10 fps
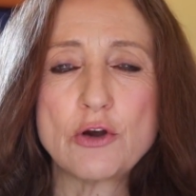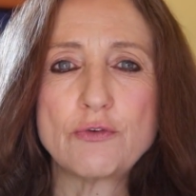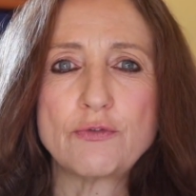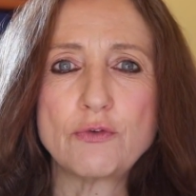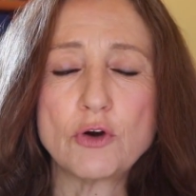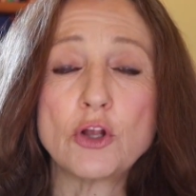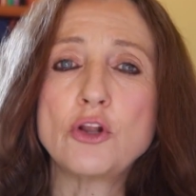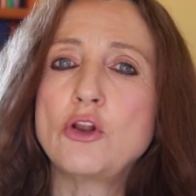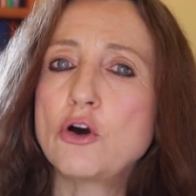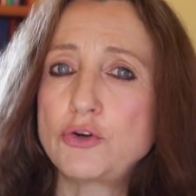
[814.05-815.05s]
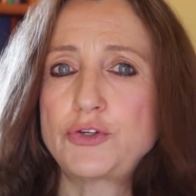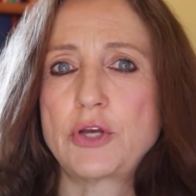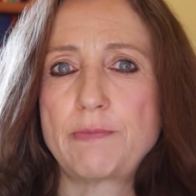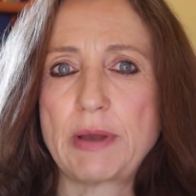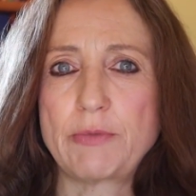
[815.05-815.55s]
for
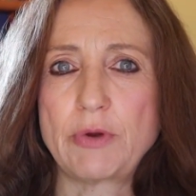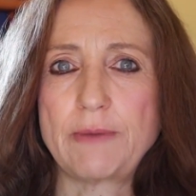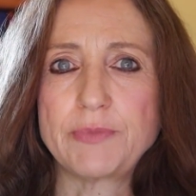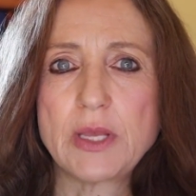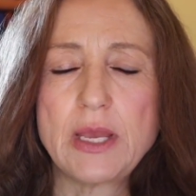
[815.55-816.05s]
long-term memory.